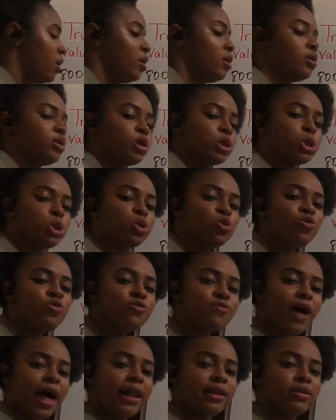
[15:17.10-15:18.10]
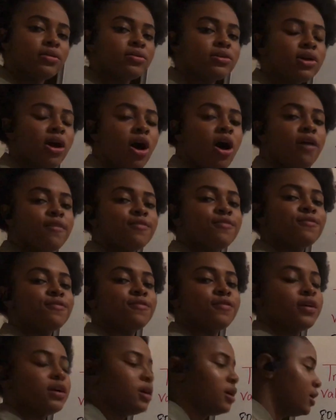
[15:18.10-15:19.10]
the true values of
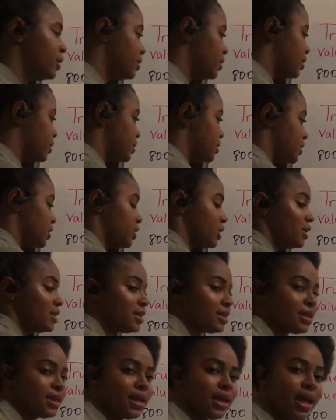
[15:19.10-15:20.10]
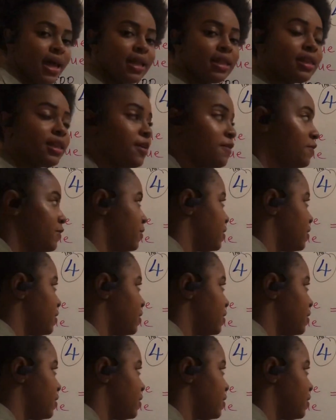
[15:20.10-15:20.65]
the digits and see if you